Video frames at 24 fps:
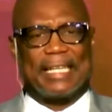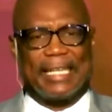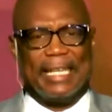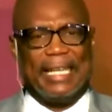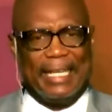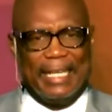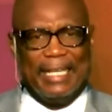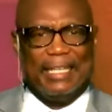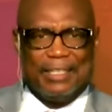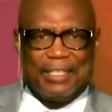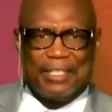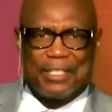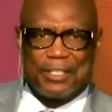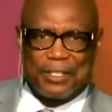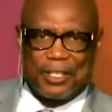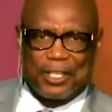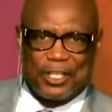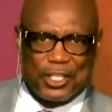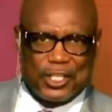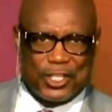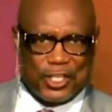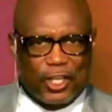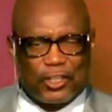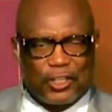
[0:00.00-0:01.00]
King's
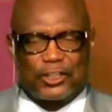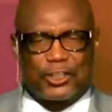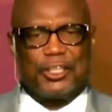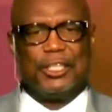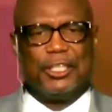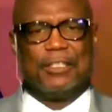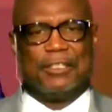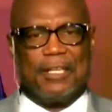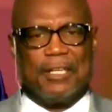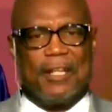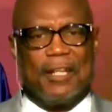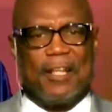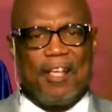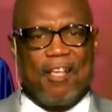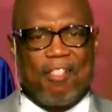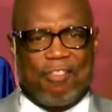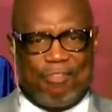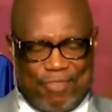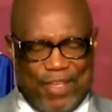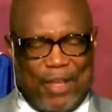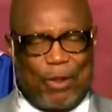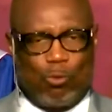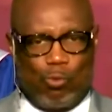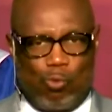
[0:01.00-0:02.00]
assertion
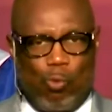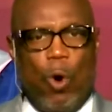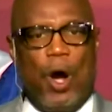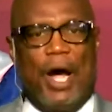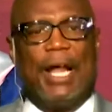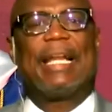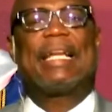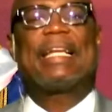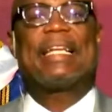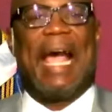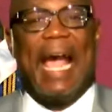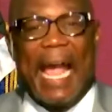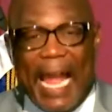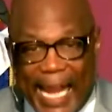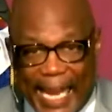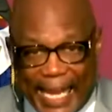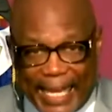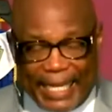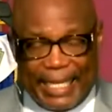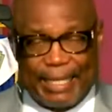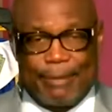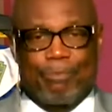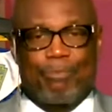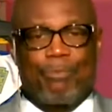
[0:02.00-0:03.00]
that one
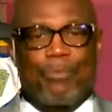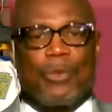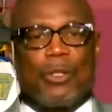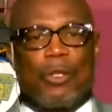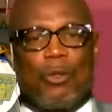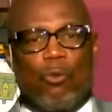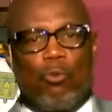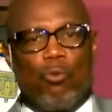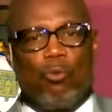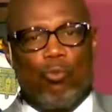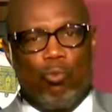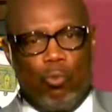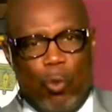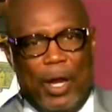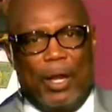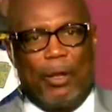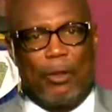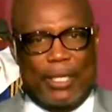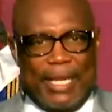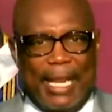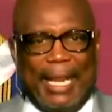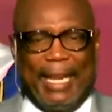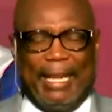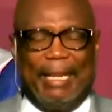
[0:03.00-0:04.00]
day,
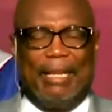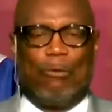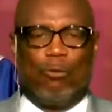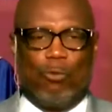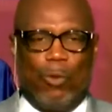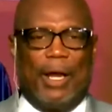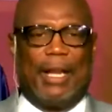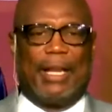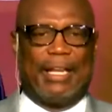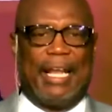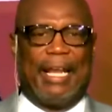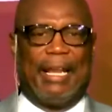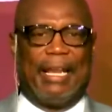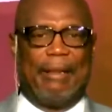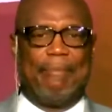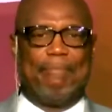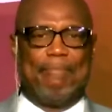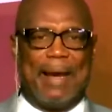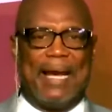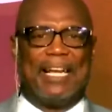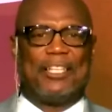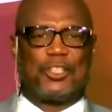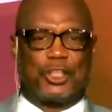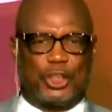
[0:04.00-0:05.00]
one day, one day,
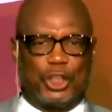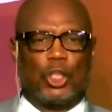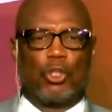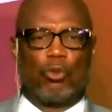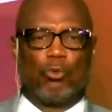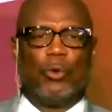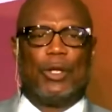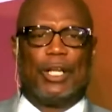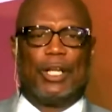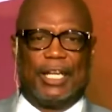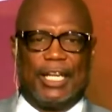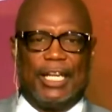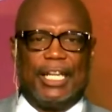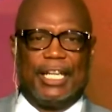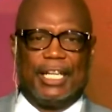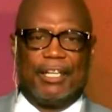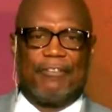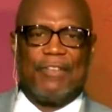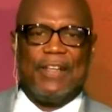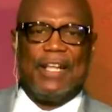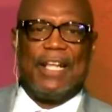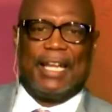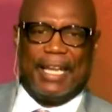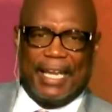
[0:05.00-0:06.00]
my children will
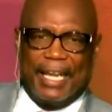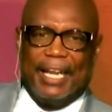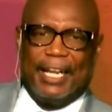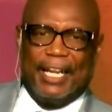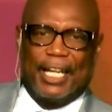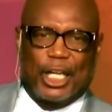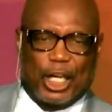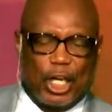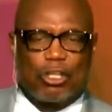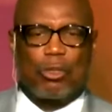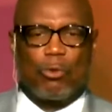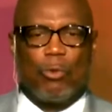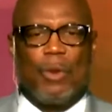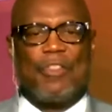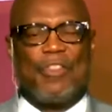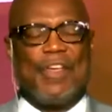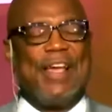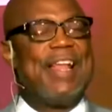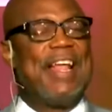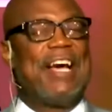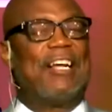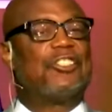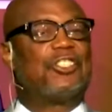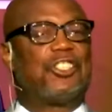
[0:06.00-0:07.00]
live in a country where
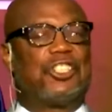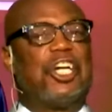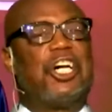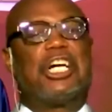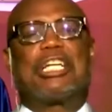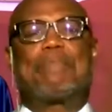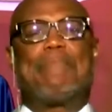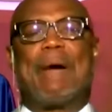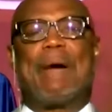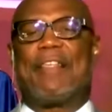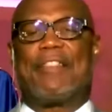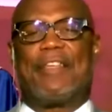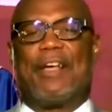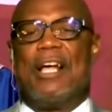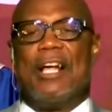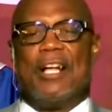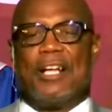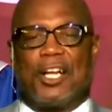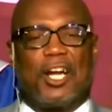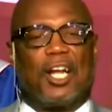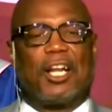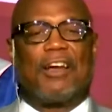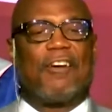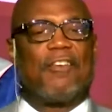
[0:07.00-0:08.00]
they're not judged by the
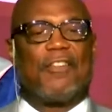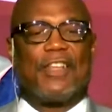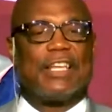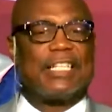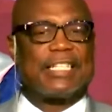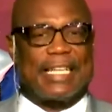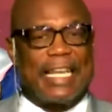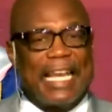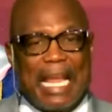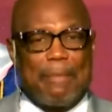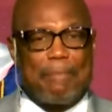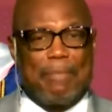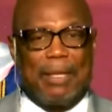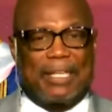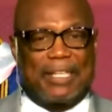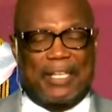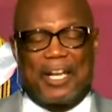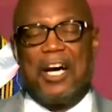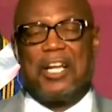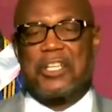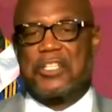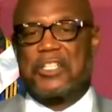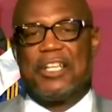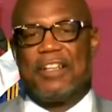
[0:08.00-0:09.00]
color of their skin, but
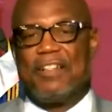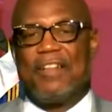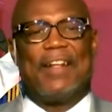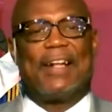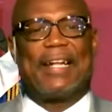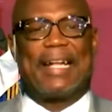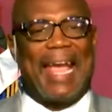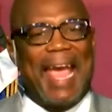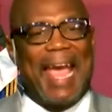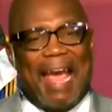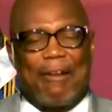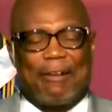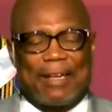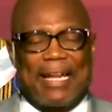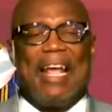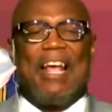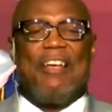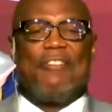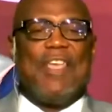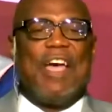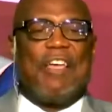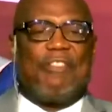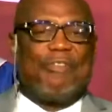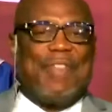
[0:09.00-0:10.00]
content of their character,
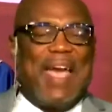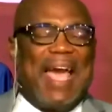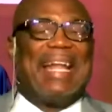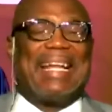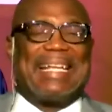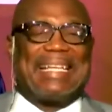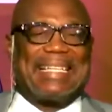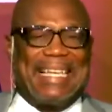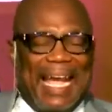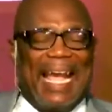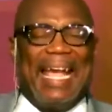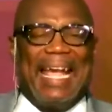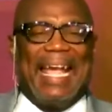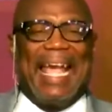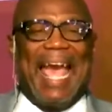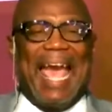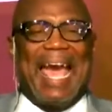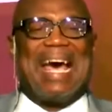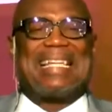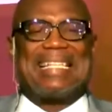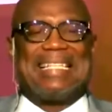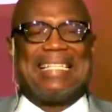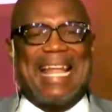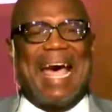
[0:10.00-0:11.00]
that that day
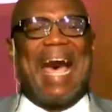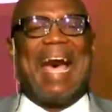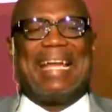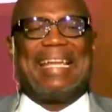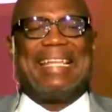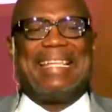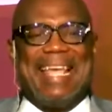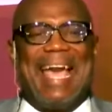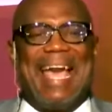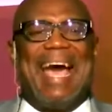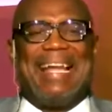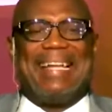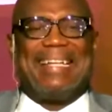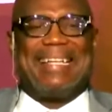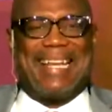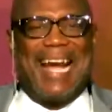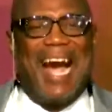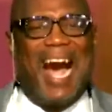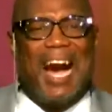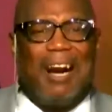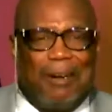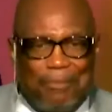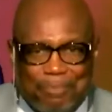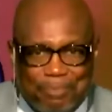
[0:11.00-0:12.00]
has not yet
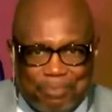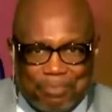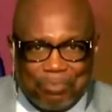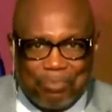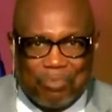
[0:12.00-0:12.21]
come.